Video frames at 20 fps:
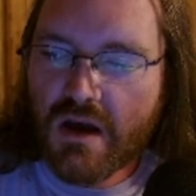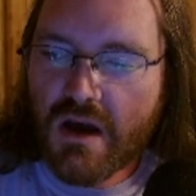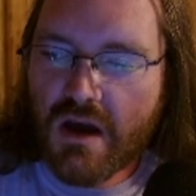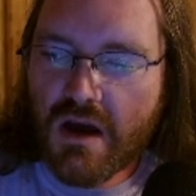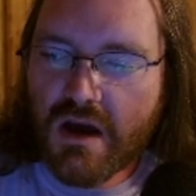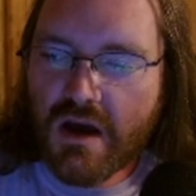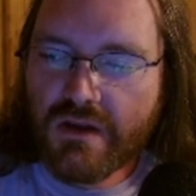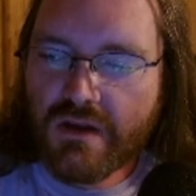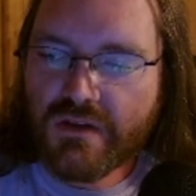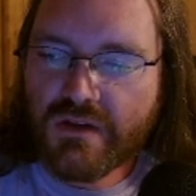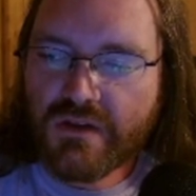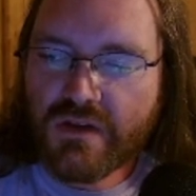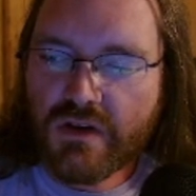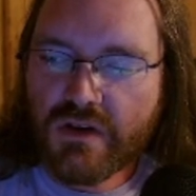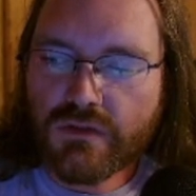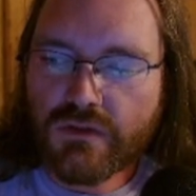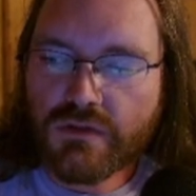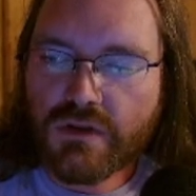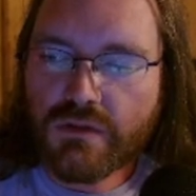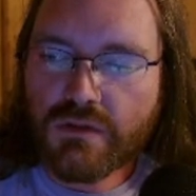The
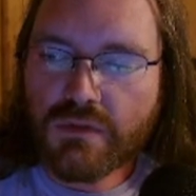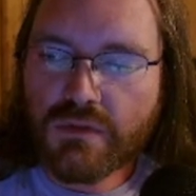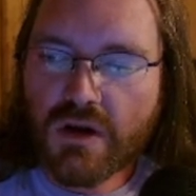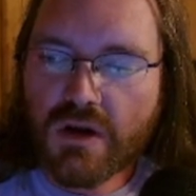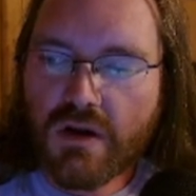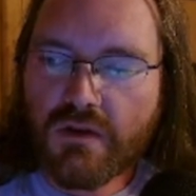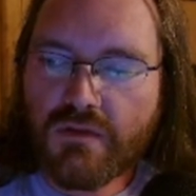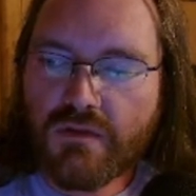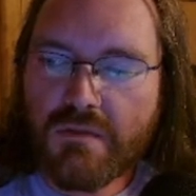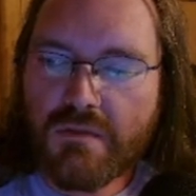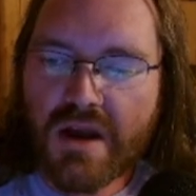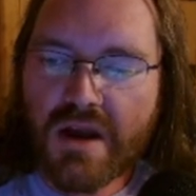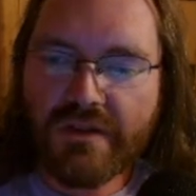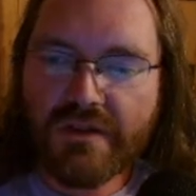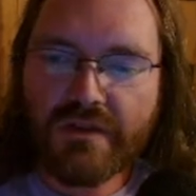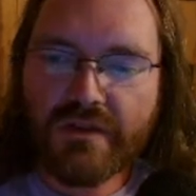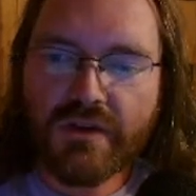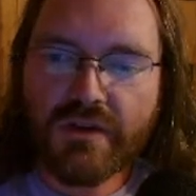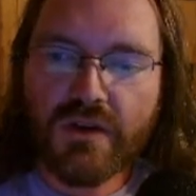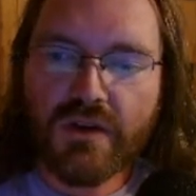total number of
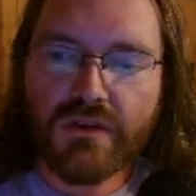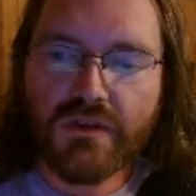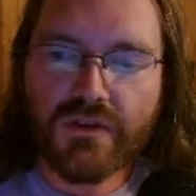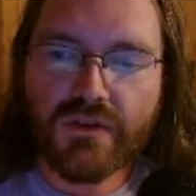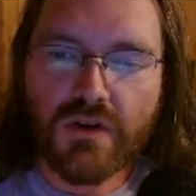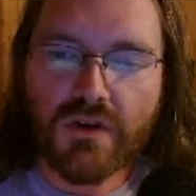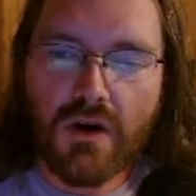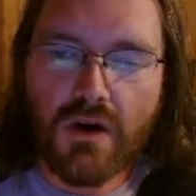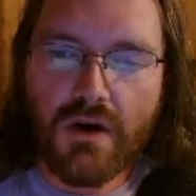MasterCards are